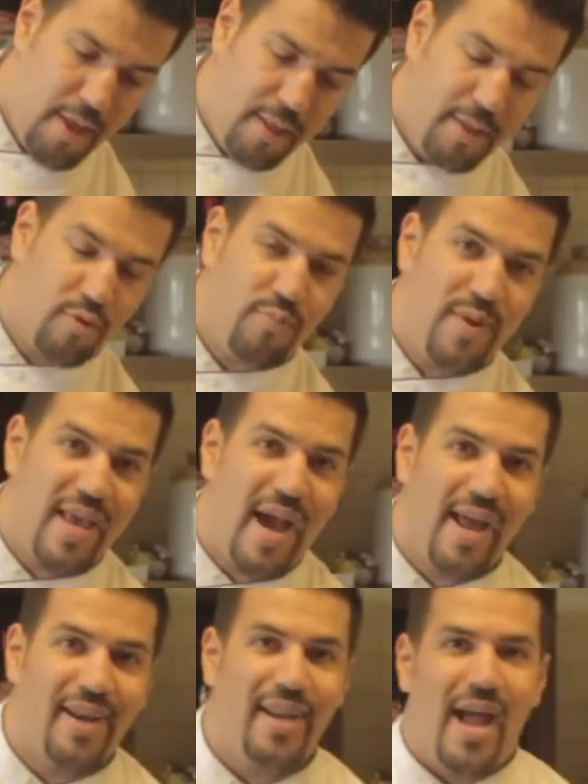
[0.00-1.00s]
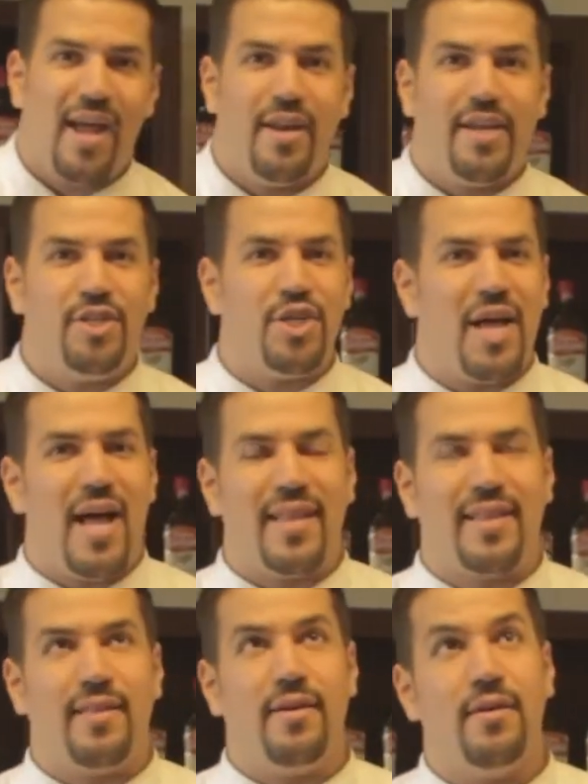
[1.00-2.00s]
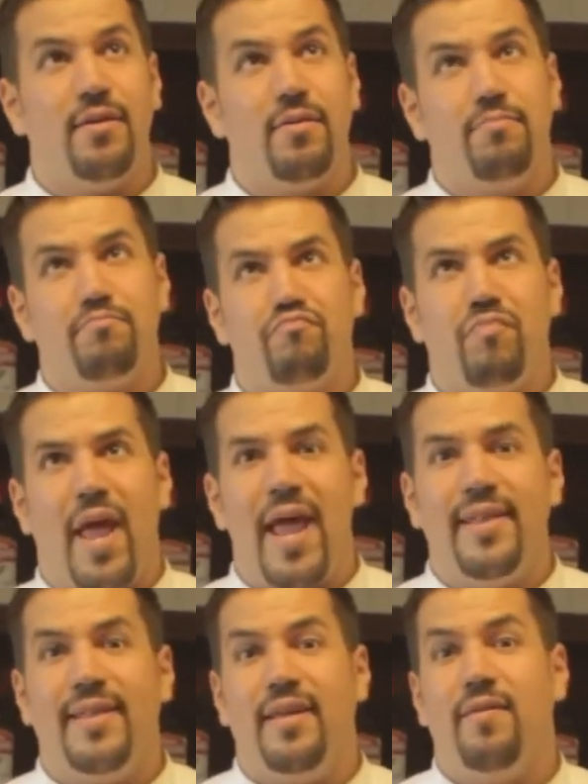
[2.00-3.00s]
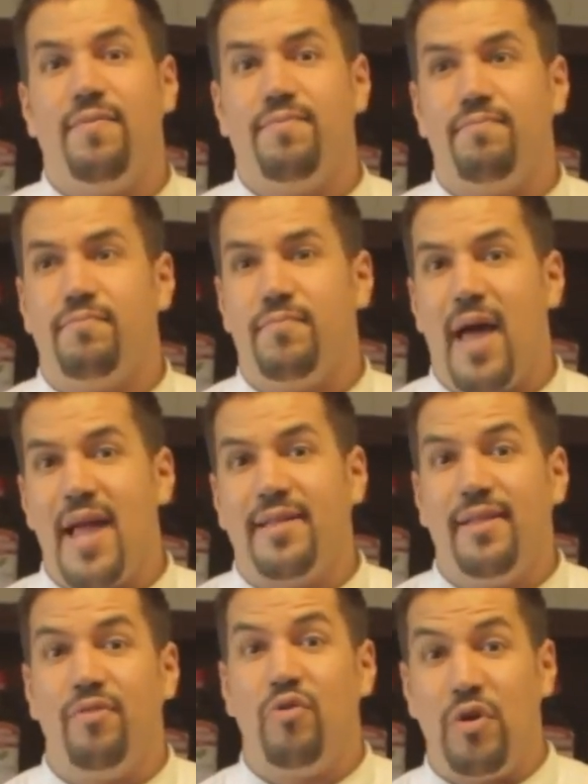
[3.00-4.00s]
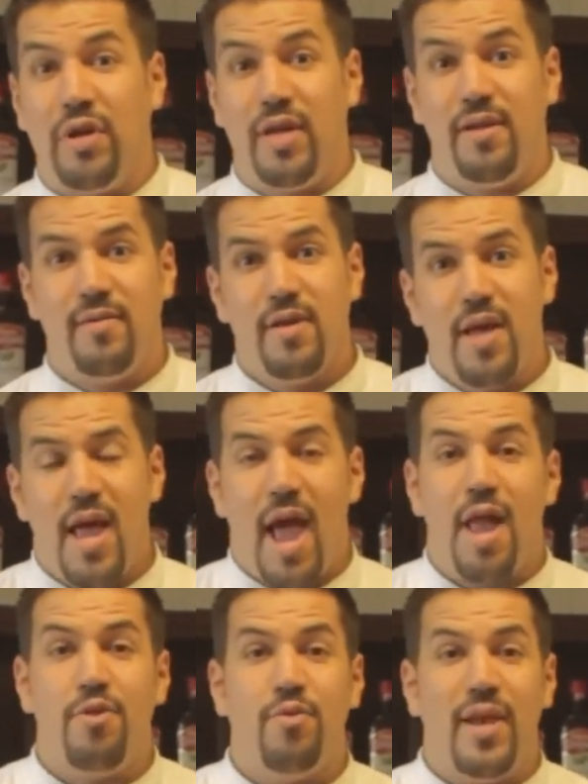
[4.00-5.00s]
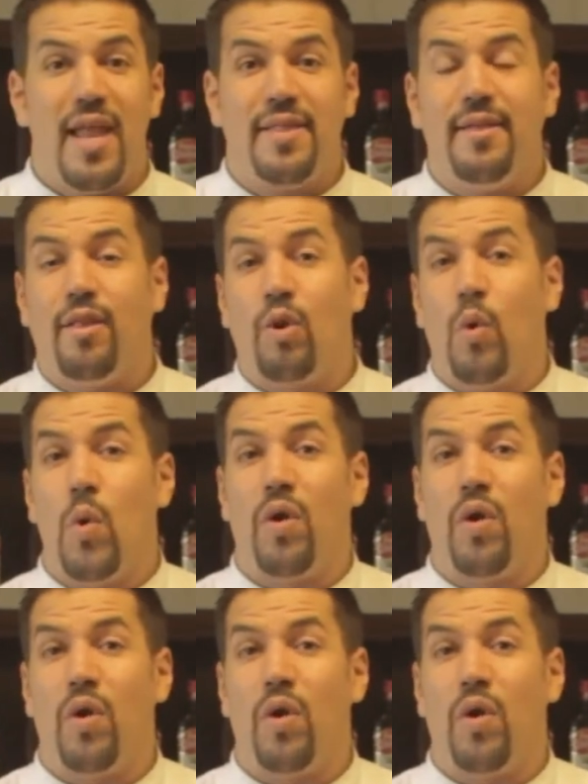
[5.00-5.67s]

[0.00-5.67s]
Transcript: Need to be reach at 80-90 degrees, and you let it cook